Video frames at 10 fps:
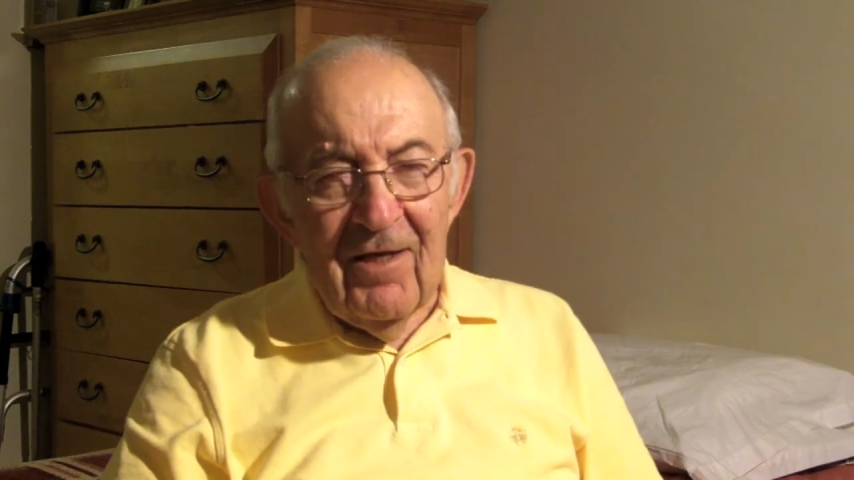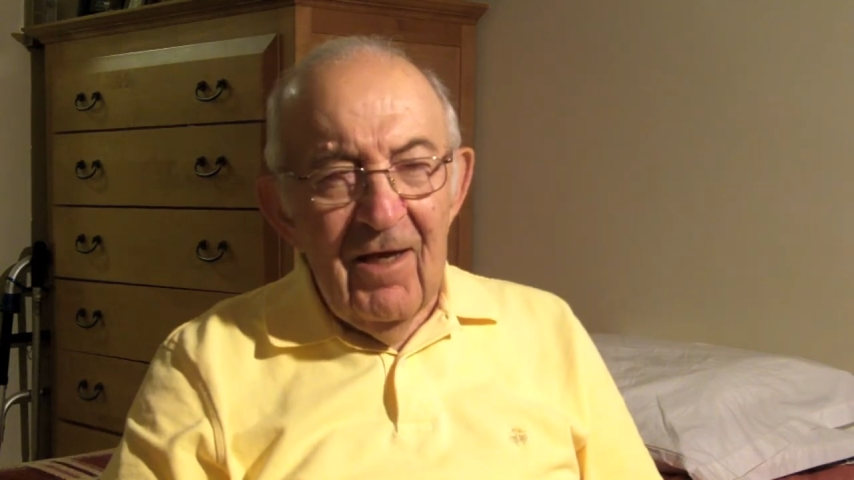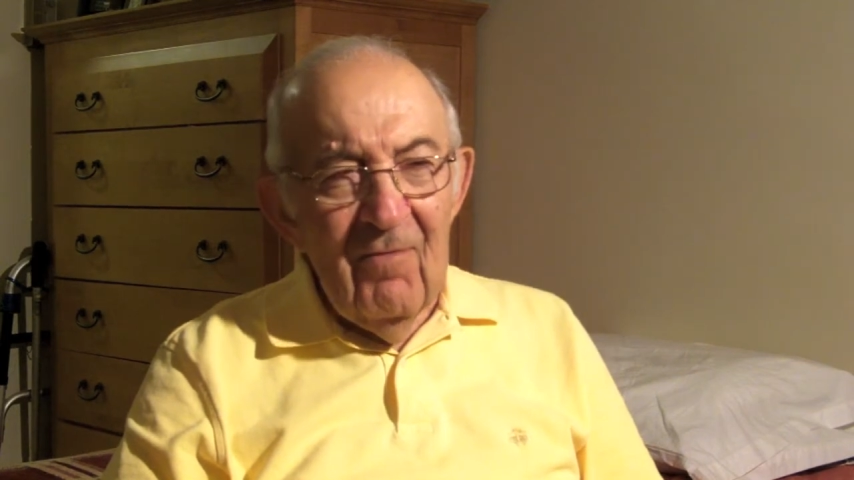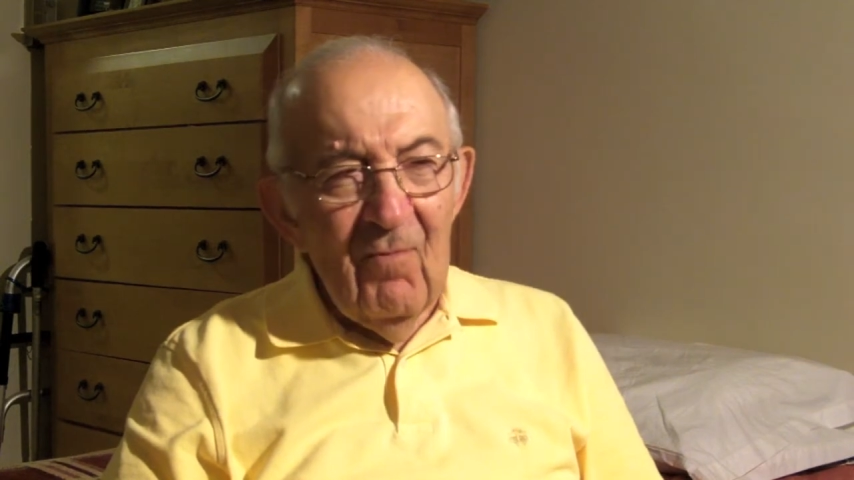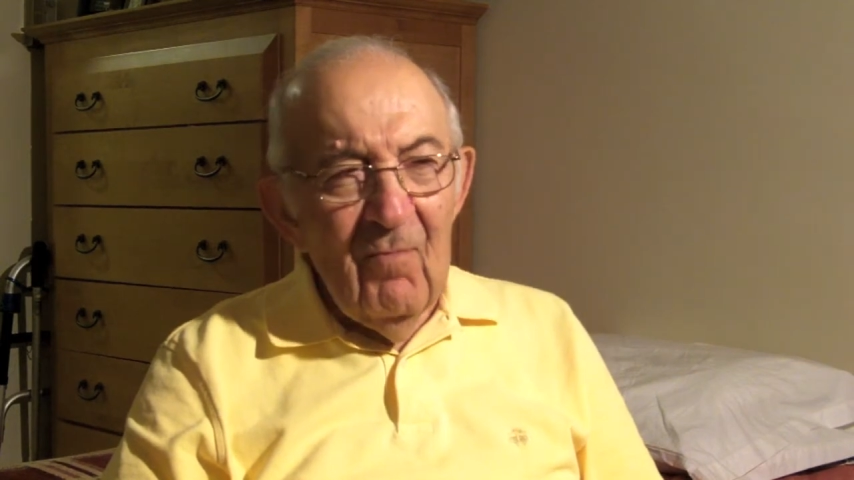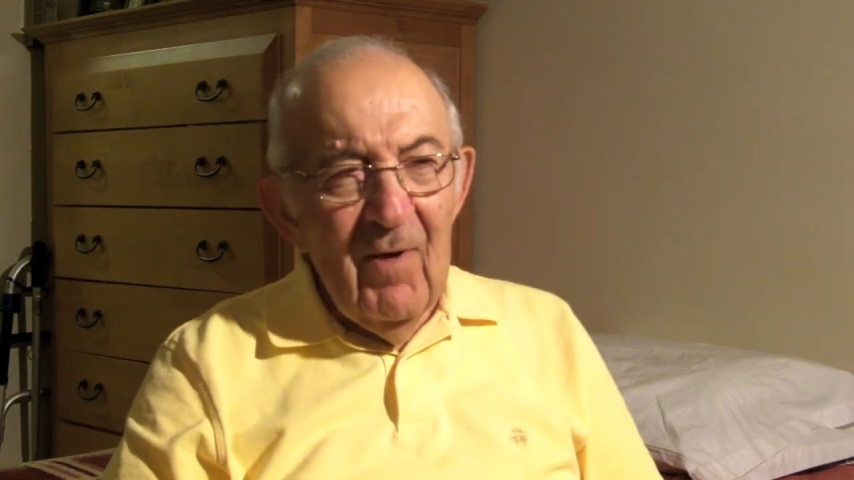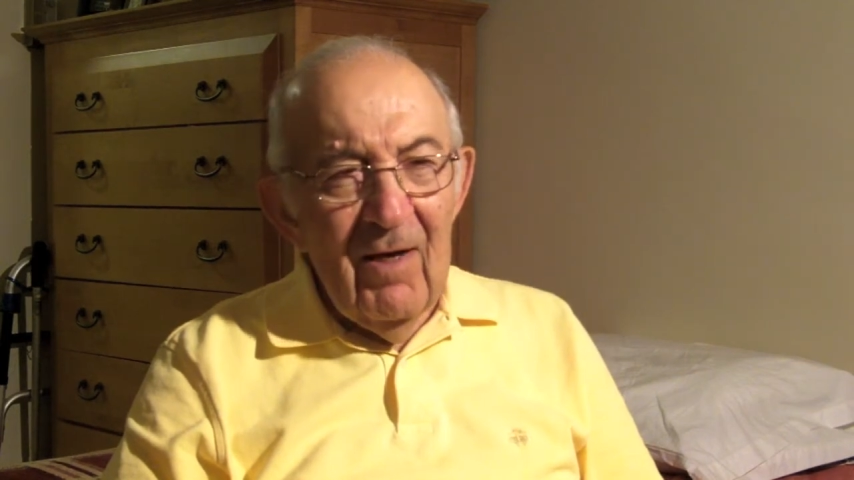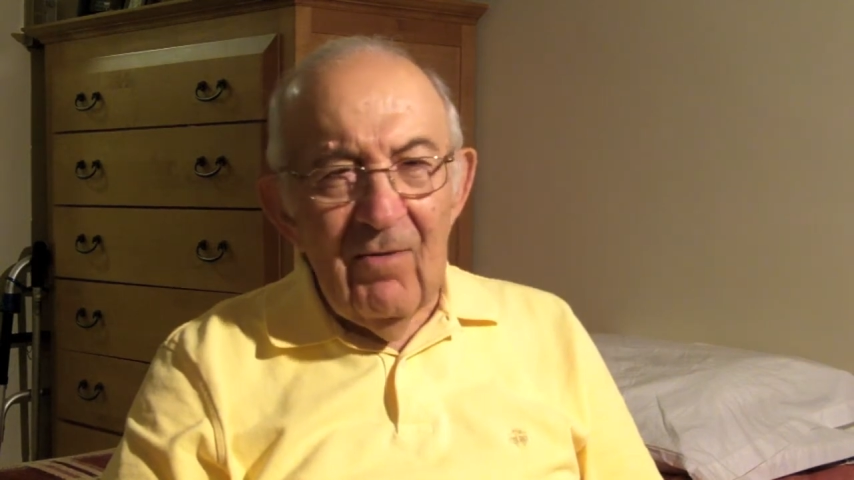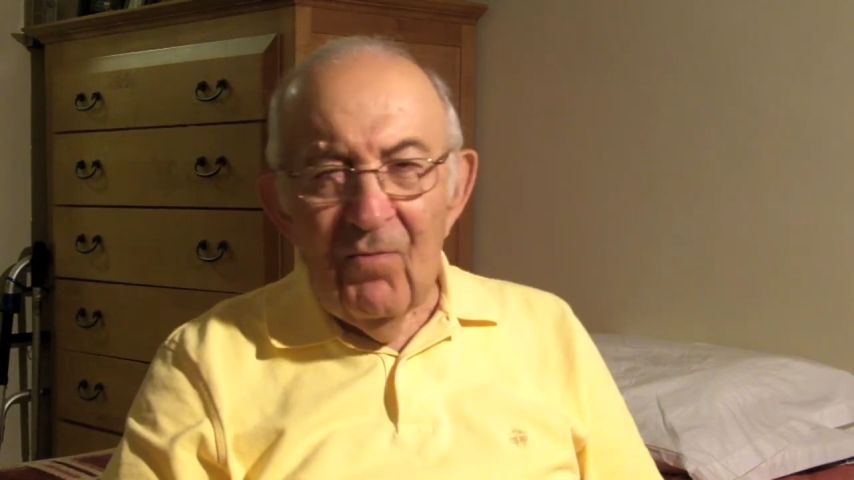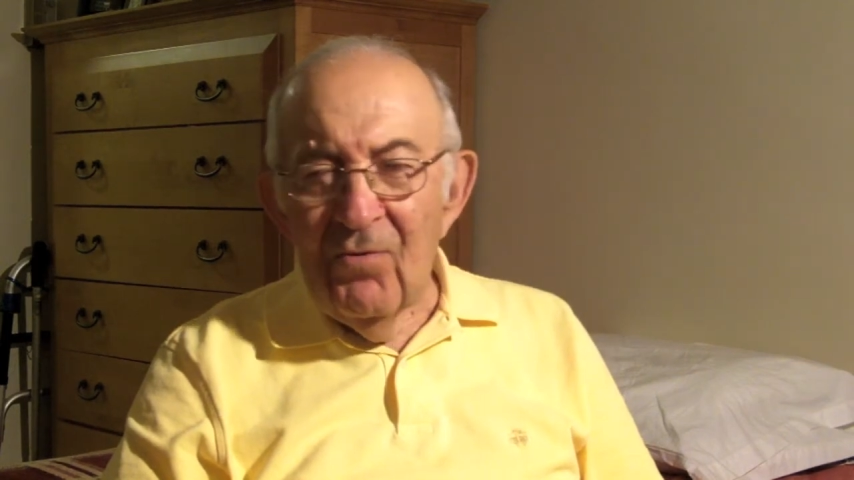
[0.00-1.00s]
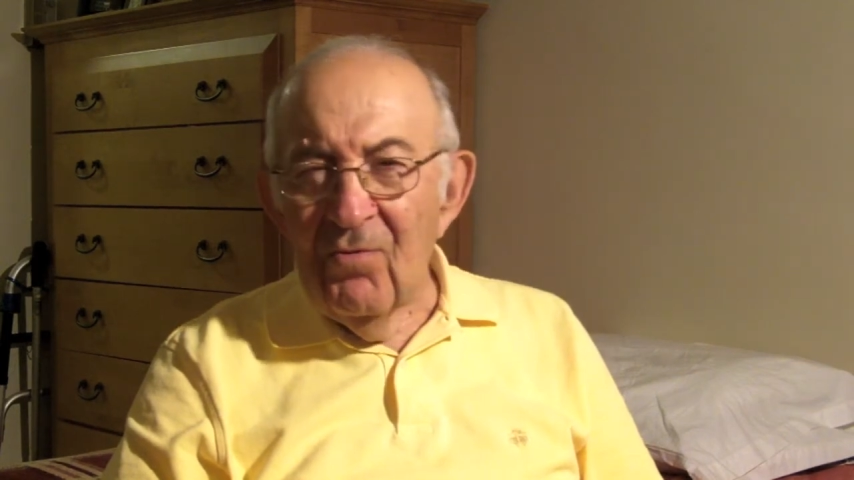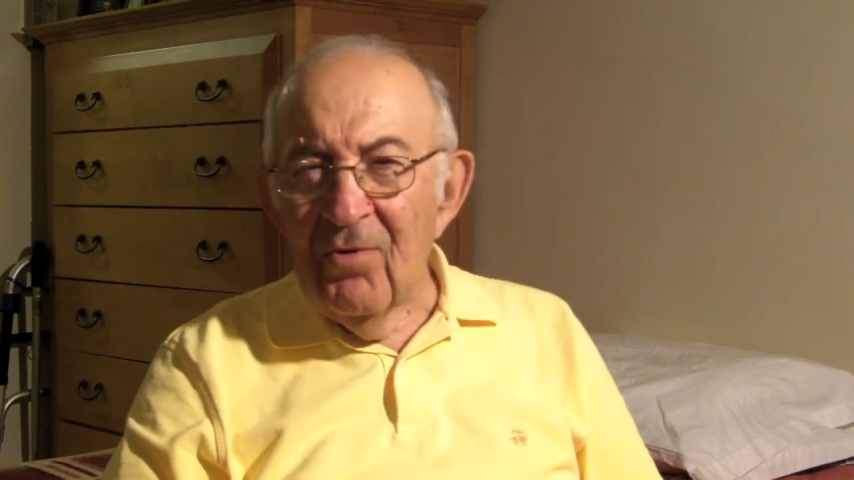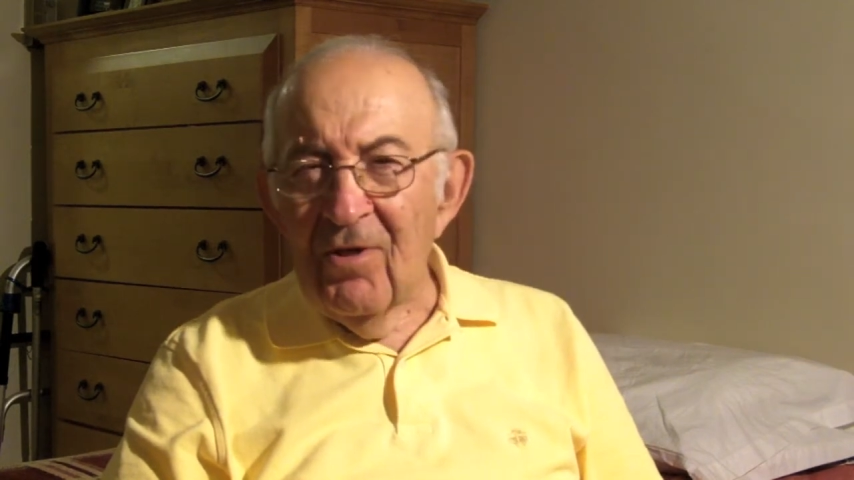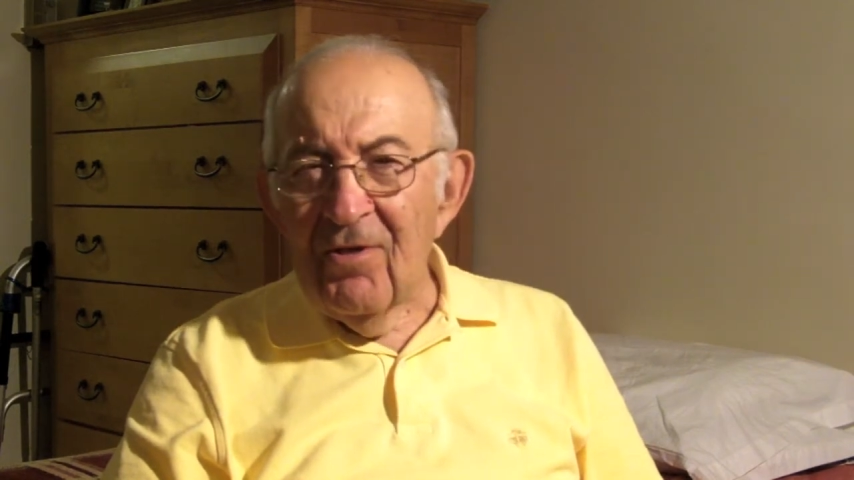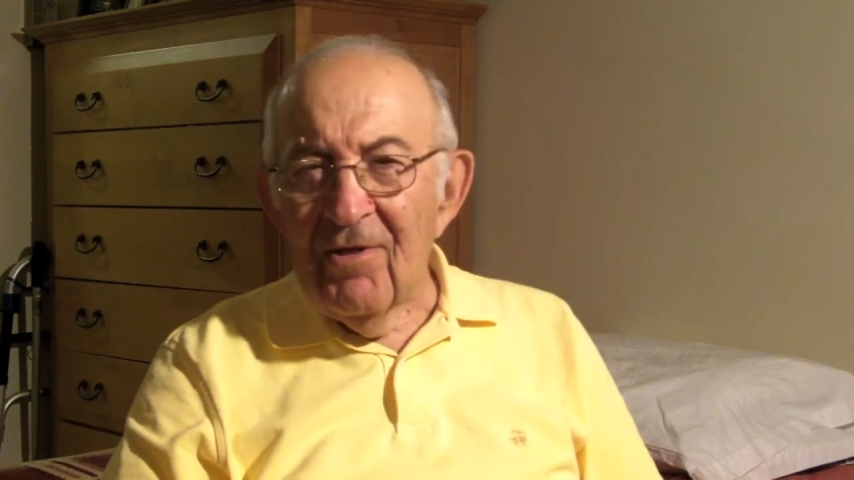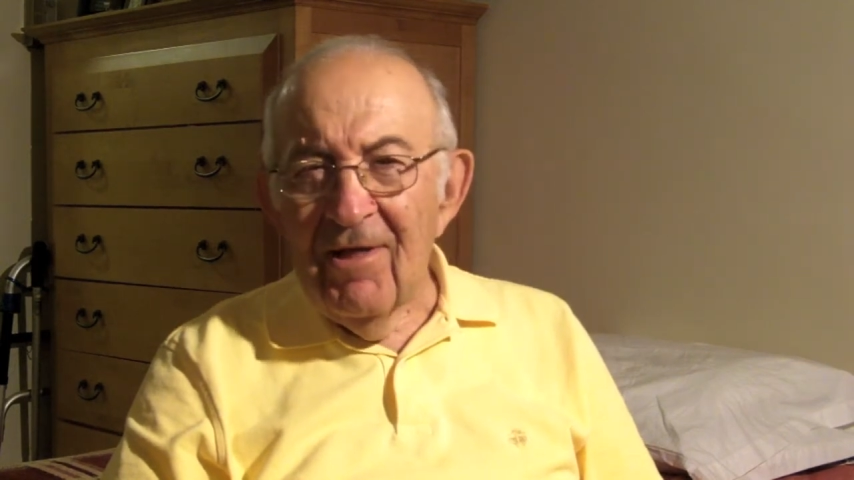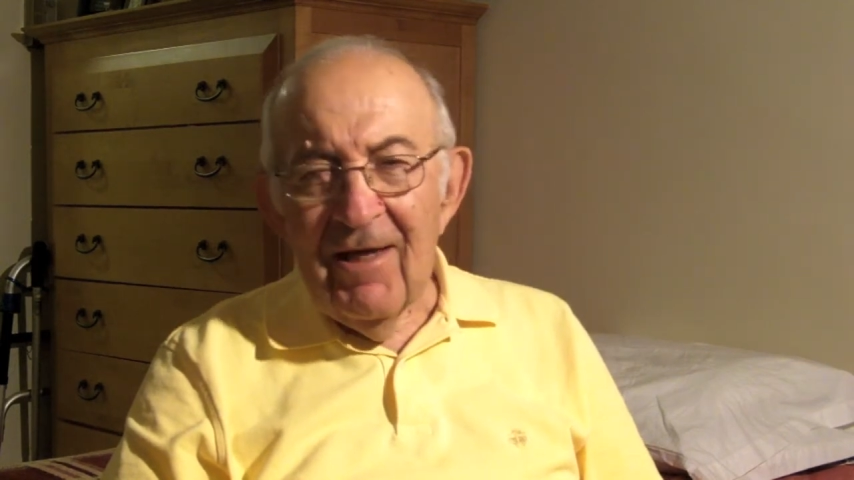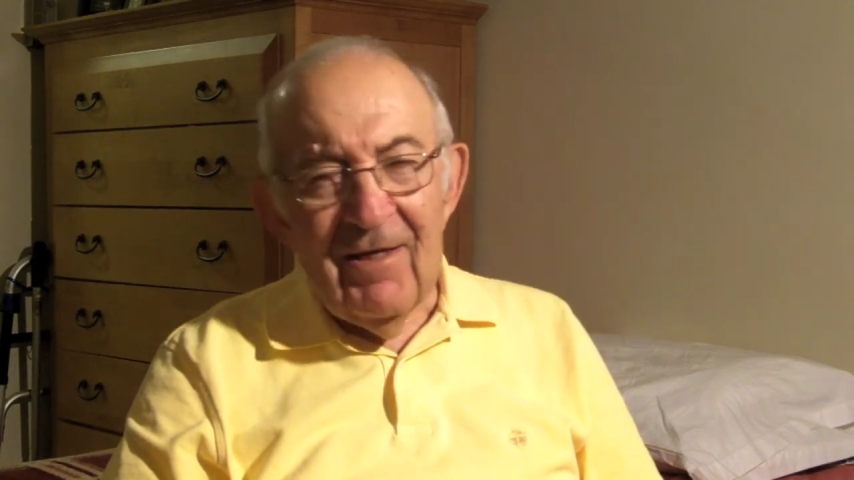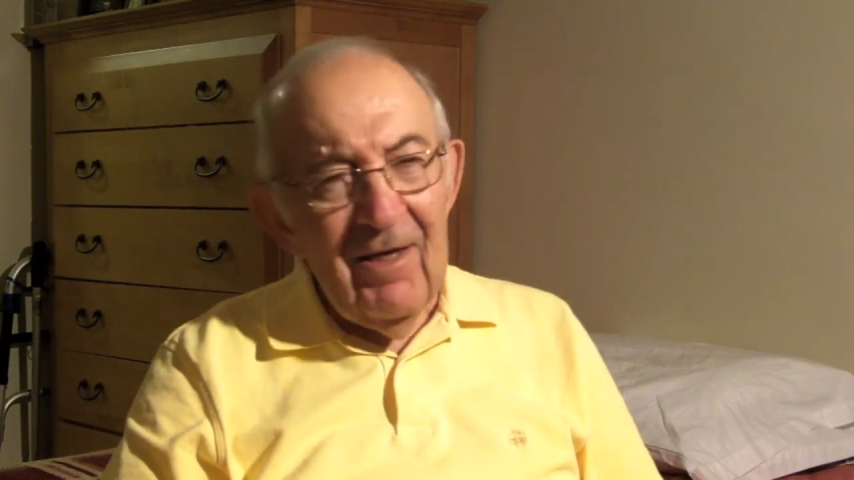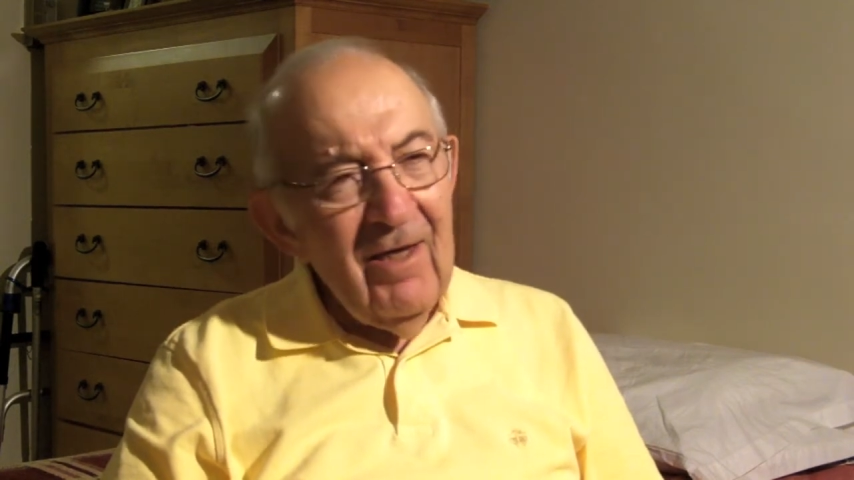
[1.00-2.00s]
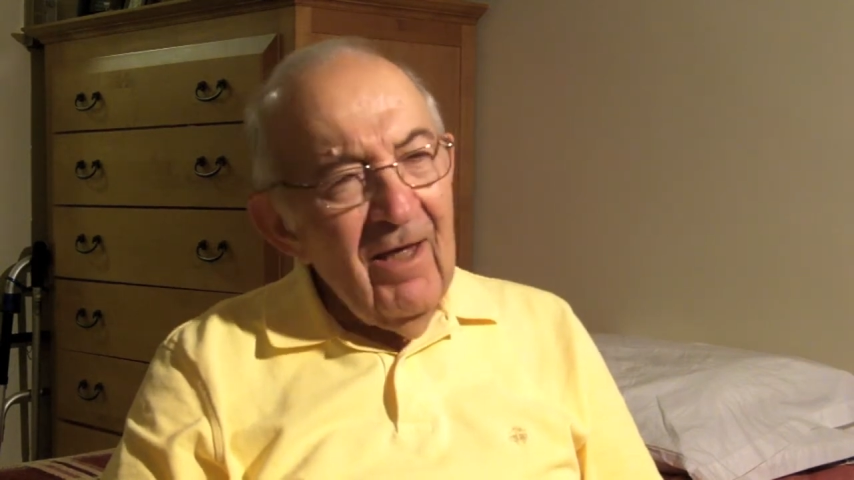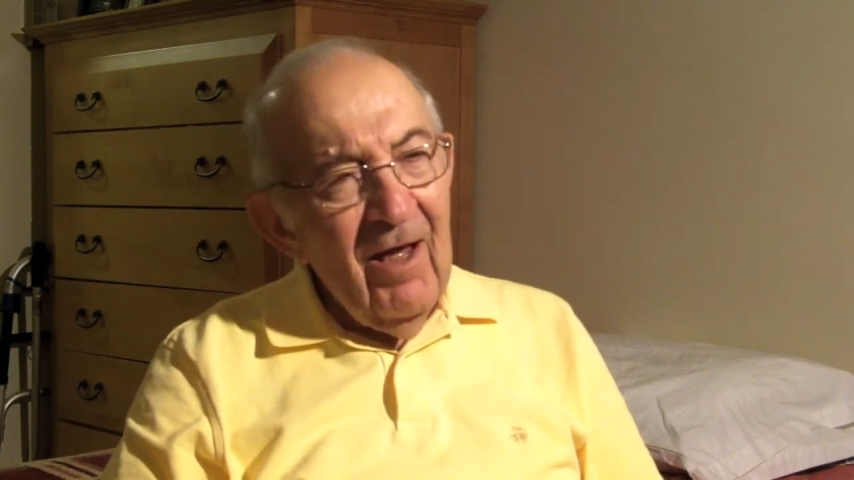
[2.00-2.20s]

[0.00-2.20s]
came about a few years later.